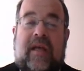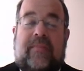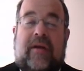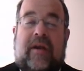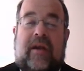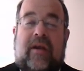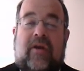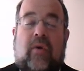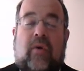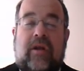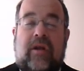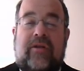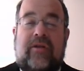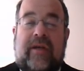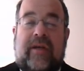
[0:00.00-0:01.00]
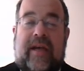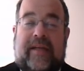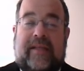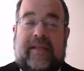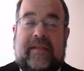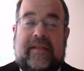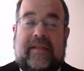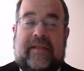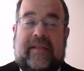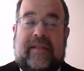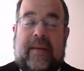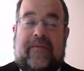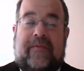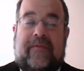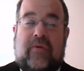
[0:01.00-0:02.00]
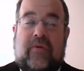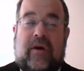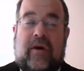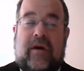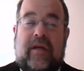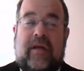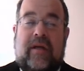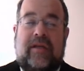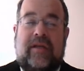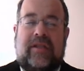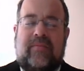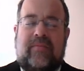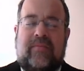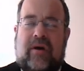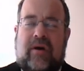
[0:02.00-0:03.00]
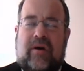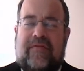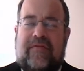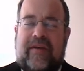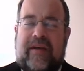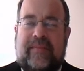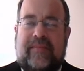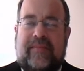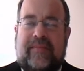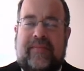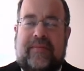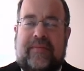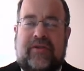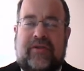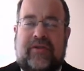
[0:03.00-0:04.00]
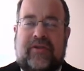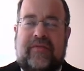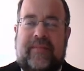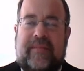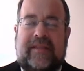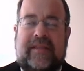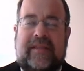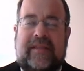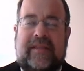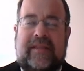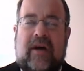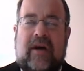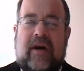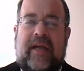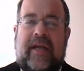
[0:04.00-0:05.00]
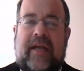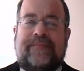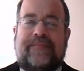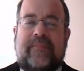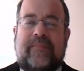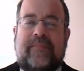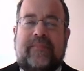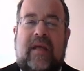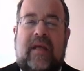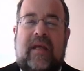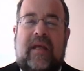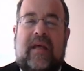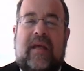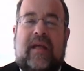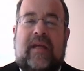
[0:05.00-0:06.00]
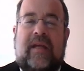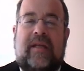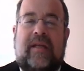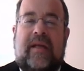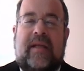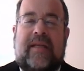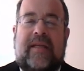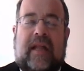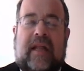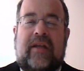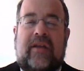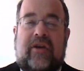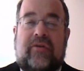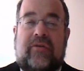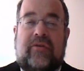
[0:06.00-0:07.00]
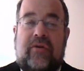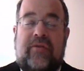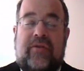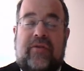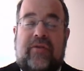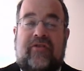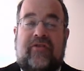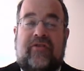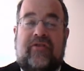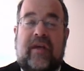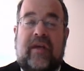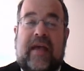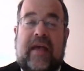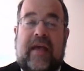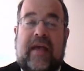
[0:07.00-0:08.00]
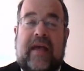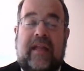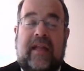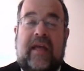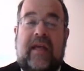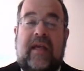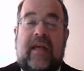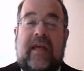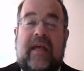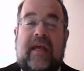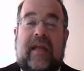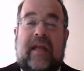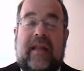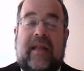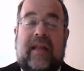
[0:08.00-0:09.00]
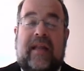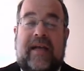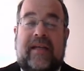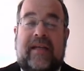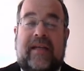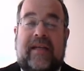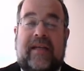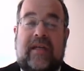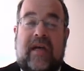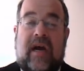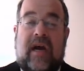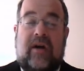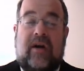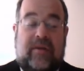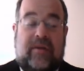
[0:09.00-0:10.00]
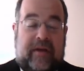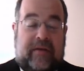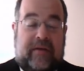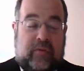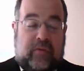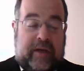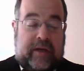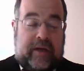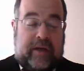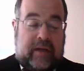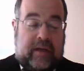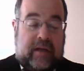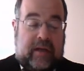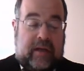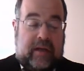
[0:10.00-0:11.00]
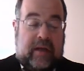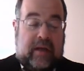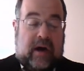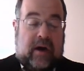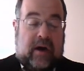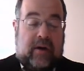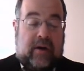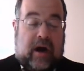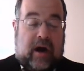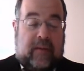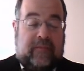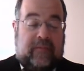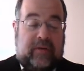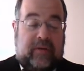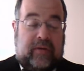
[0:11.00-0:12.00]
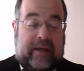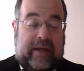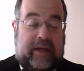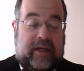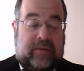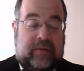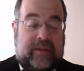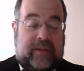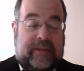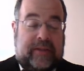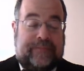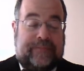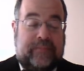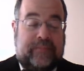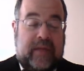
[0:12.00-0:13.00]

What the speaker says: But in all other cases, except for small fibs to preserve domestic harmony, telling the truth is godly, and lies are to be avoided, are harmful and dangerous.